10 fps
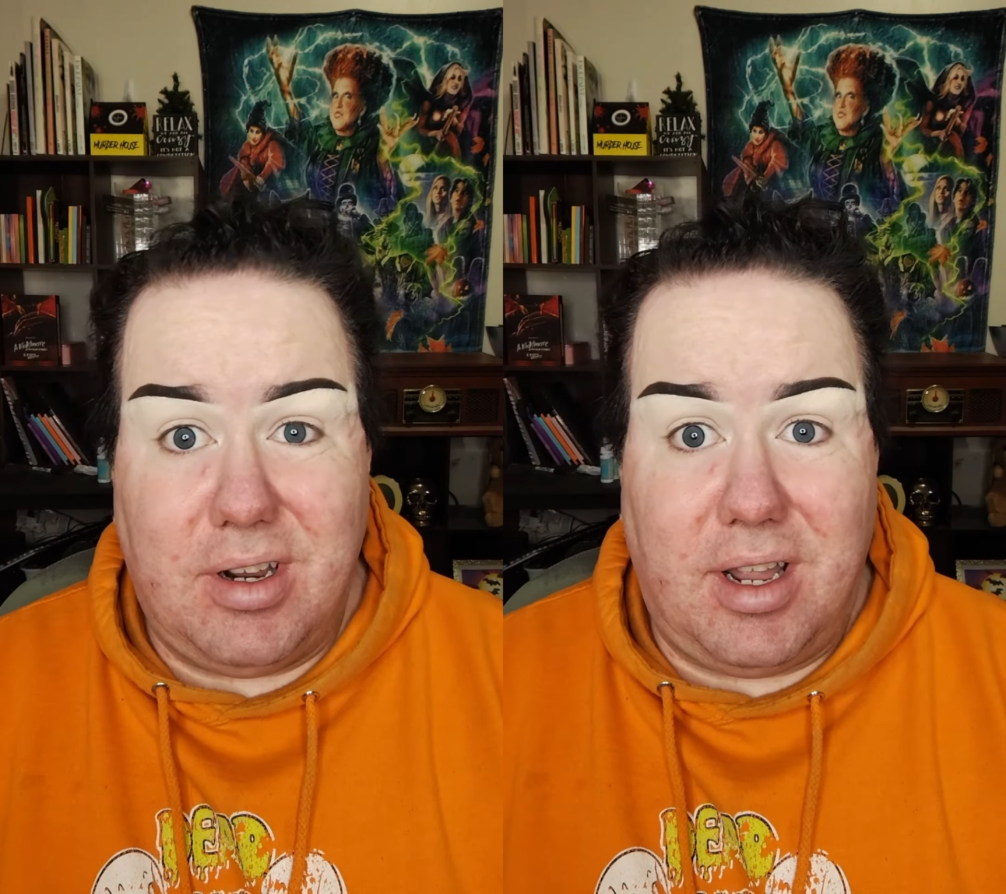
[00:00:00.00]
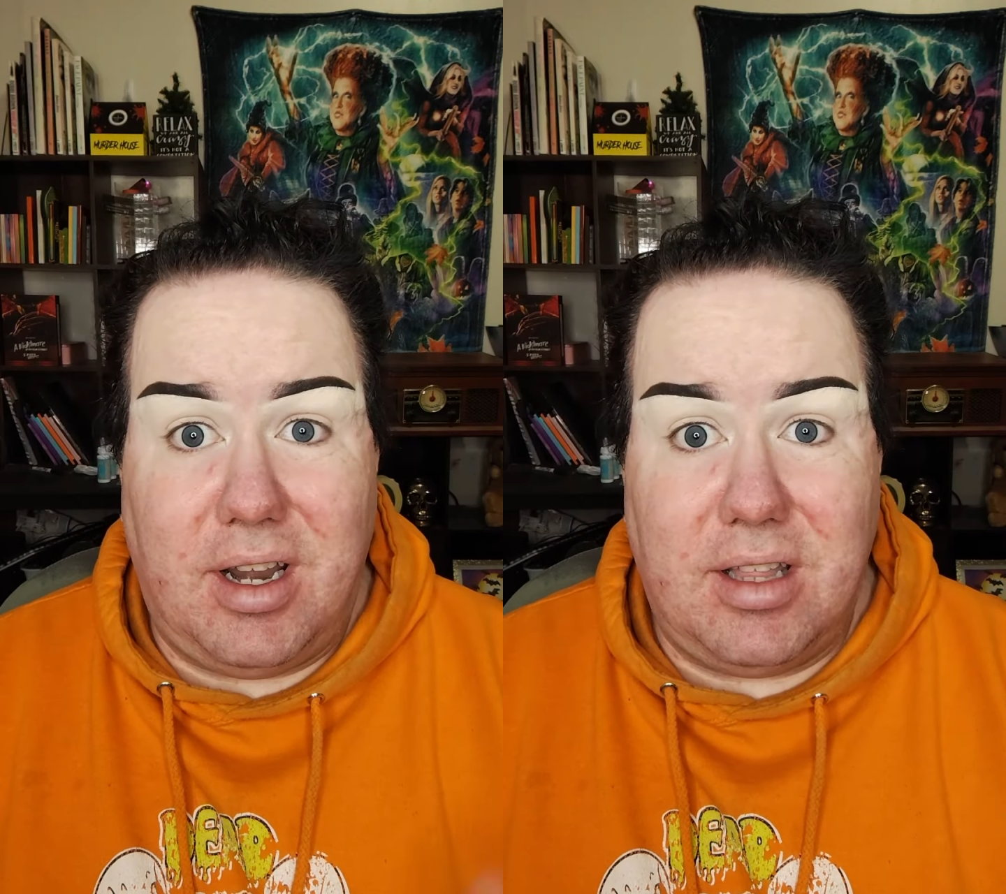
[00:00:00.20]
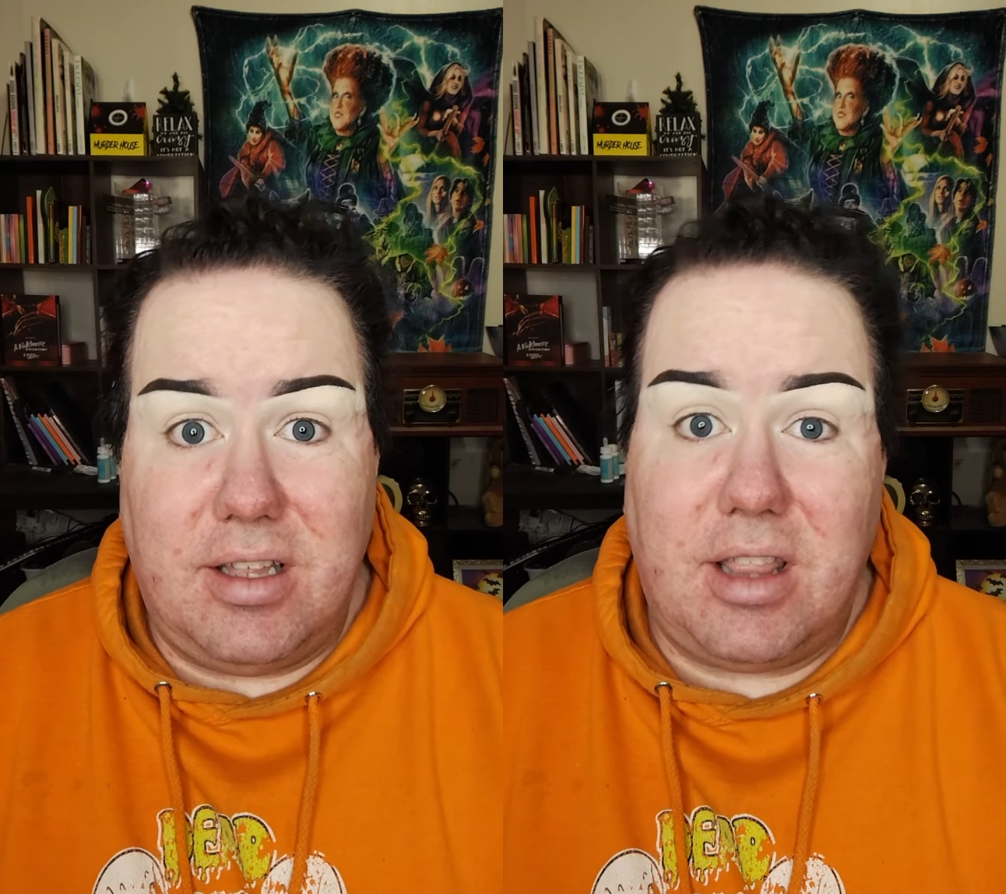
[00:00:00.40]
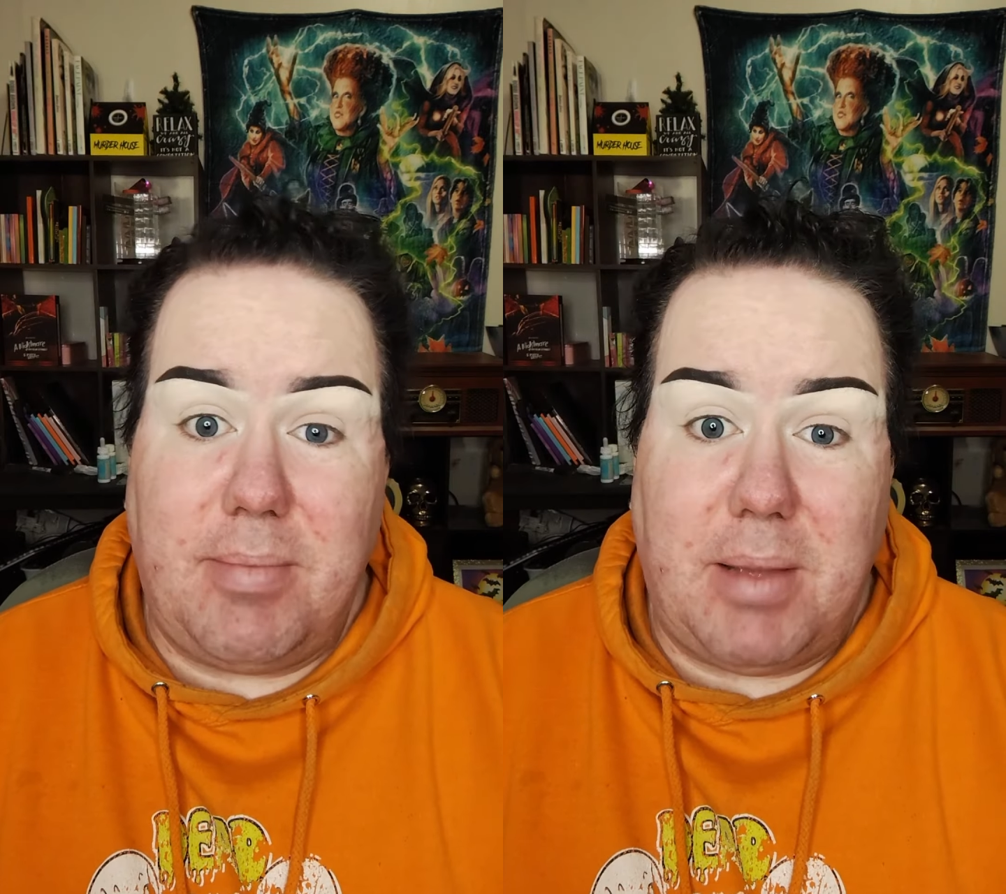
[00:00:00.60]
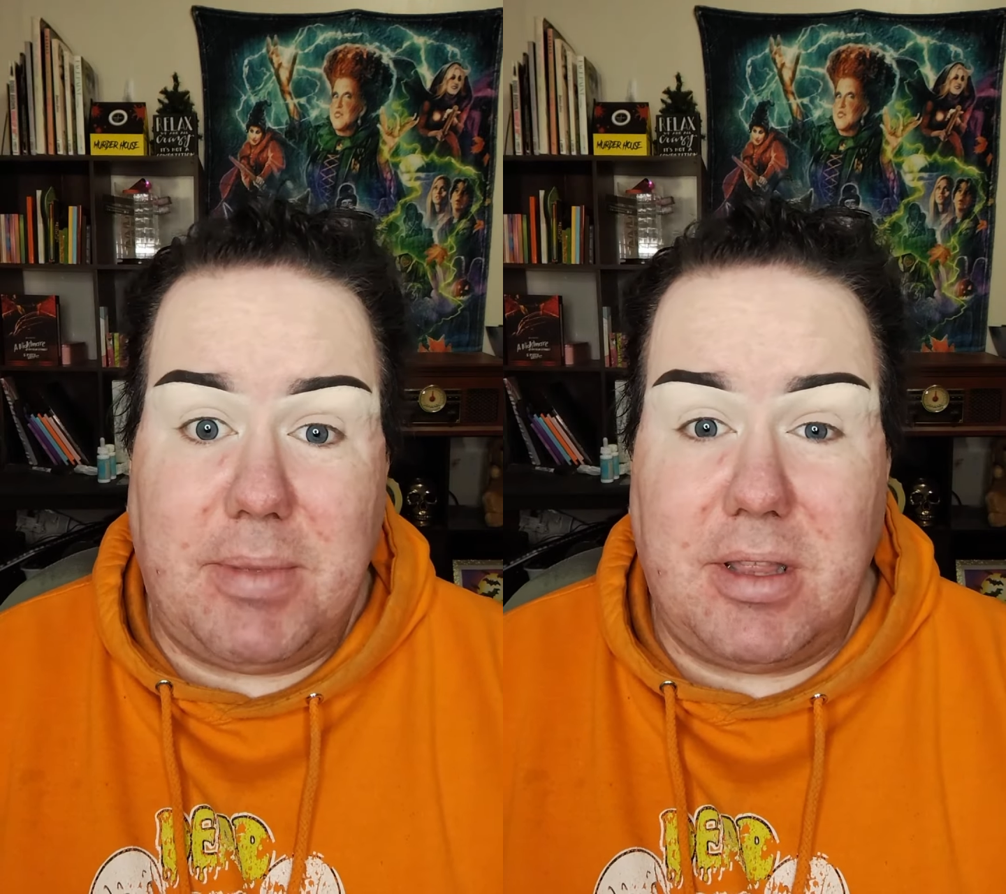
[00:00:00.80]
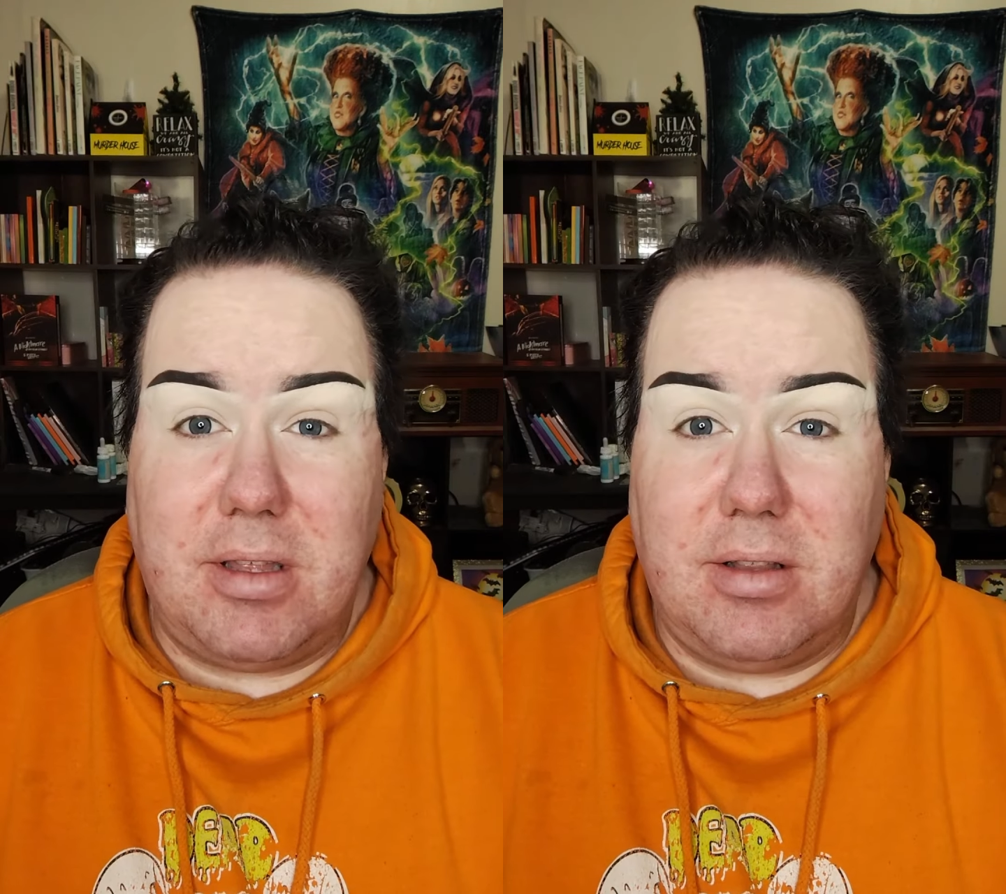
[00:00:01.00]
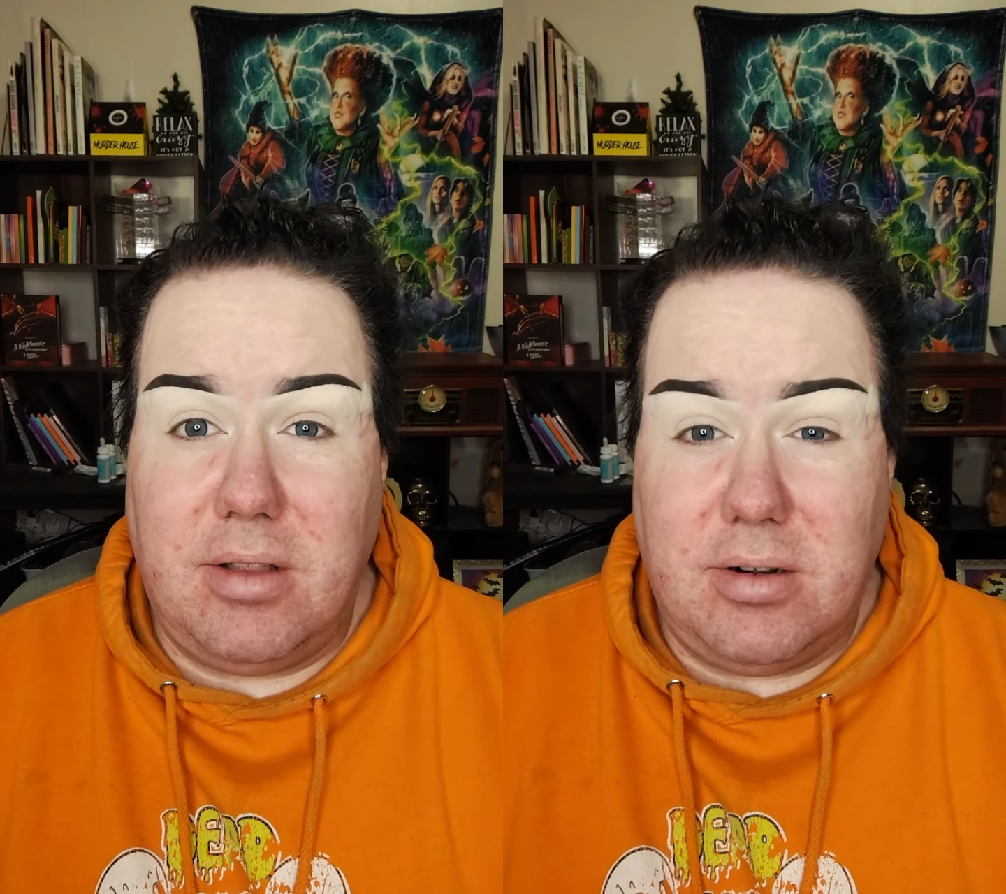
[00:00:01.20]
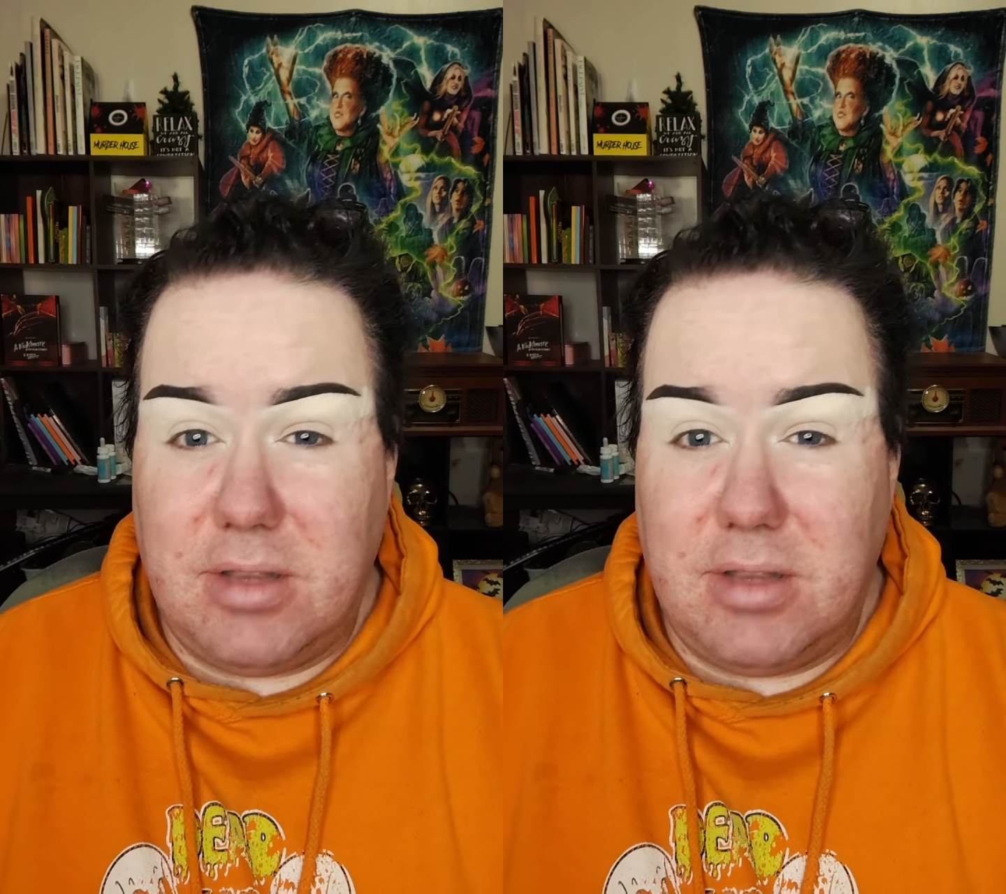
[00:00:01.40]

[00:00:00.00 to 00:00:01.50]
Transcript: and I think that might be the look